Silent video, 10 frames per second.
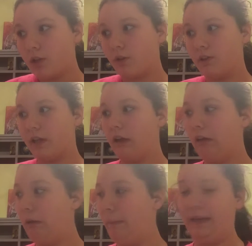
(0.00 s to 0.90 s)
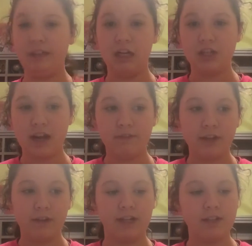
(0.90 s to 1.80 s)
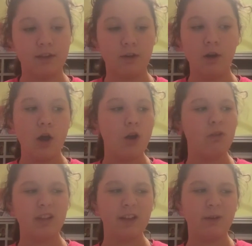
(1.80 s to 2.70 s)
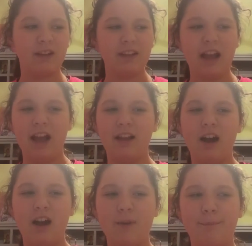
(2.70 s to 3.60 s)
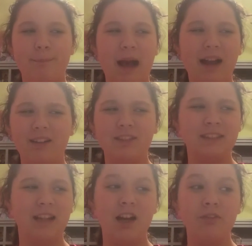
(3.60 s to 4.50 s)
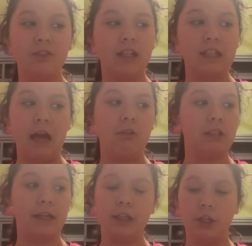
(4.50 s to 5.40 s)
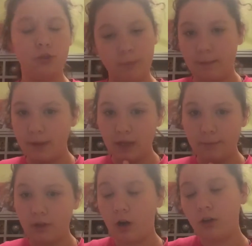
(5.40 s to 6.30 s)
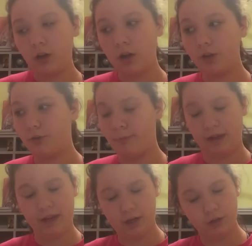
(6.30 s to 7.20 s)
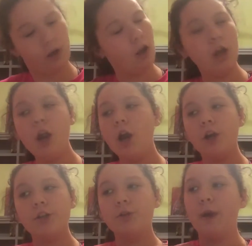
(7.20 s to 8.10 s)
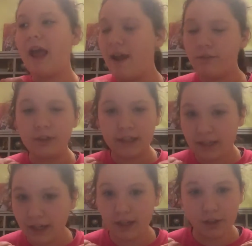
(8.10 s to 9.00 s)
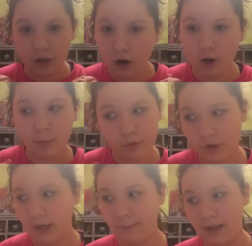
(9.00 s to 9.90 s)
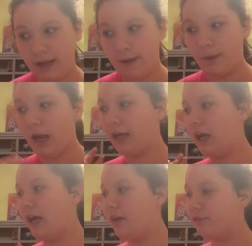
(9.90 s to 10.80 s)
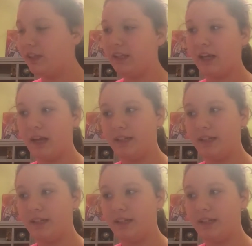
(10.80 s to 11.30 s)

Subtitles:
So I was like, oh my gosh, I have to get ready. So really quickly I got a bag of stuff because I was like gonna do my makeup in the car, do my hair in the car, do everything in the car before I met him. I got everything I